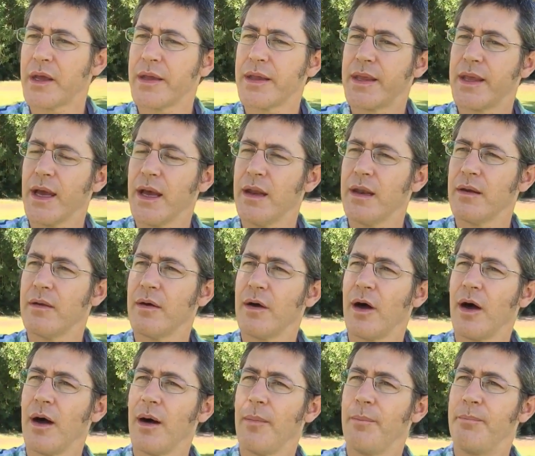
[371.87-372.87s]
get
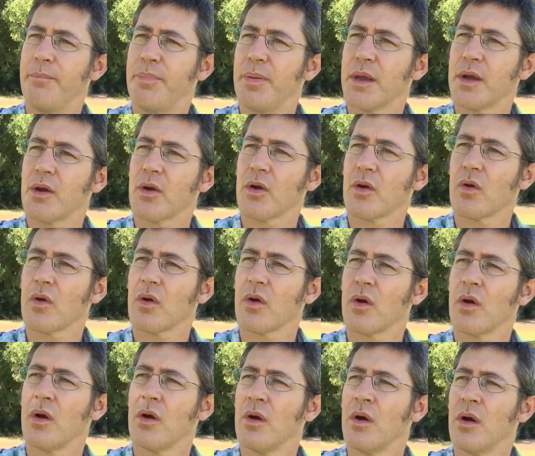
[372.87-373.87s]
a
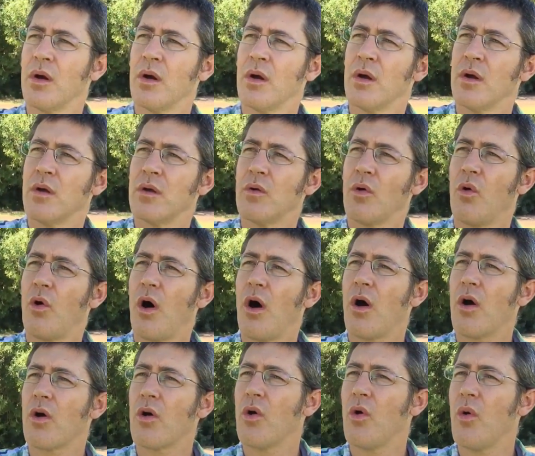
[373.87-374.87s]
bigger
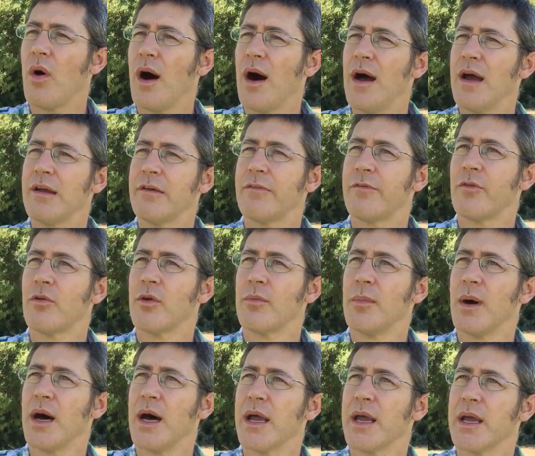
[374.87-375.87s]
ROI for
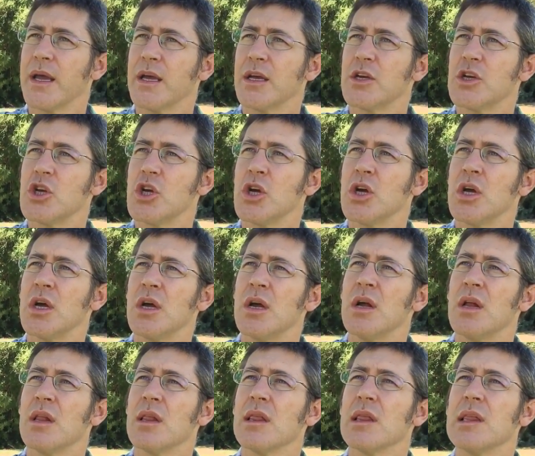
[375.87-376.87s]
my
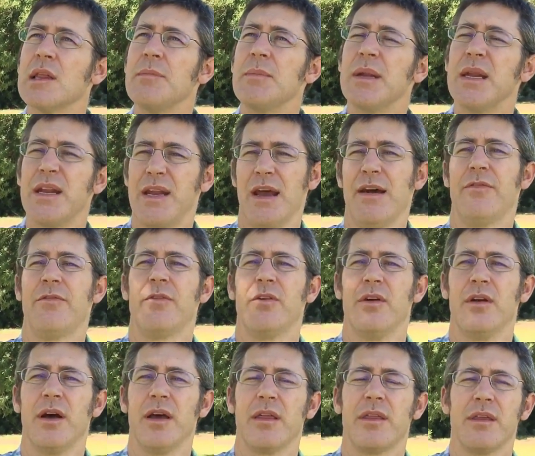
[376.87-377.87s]
limited
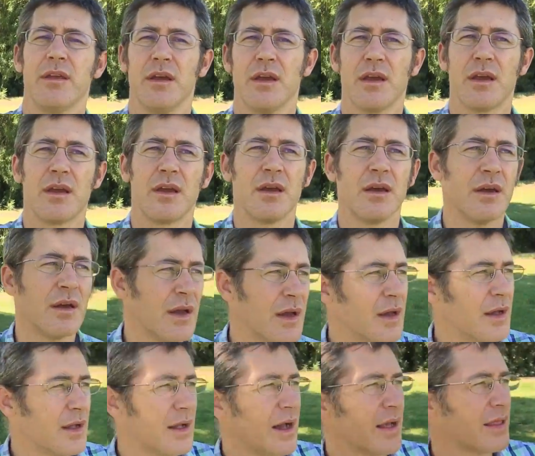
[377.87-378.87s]
effort. I
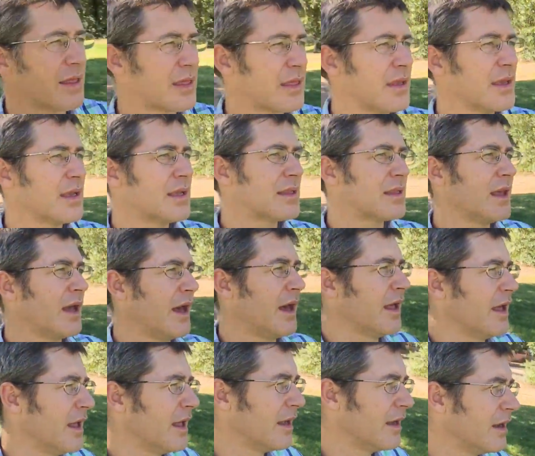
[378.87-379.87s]
think
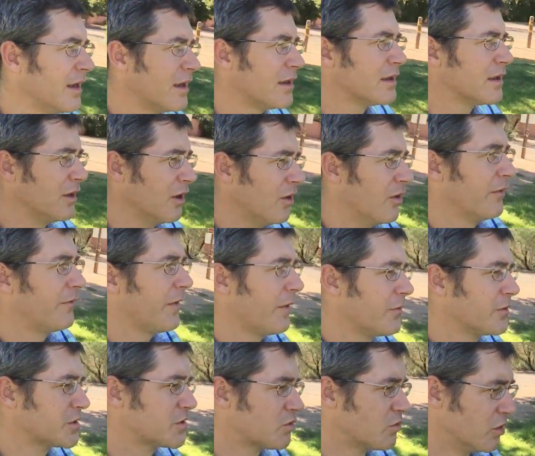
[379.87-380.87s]
that, if I
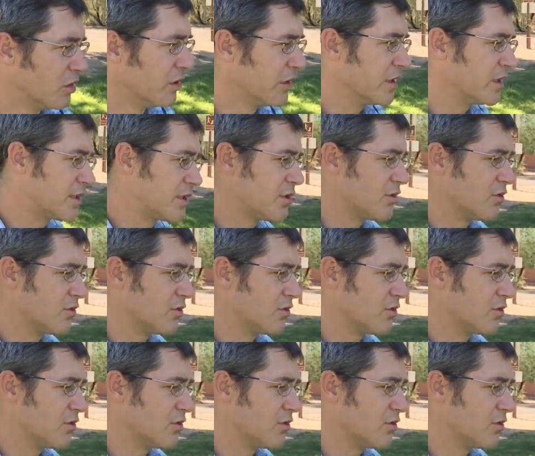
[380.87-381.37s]
was really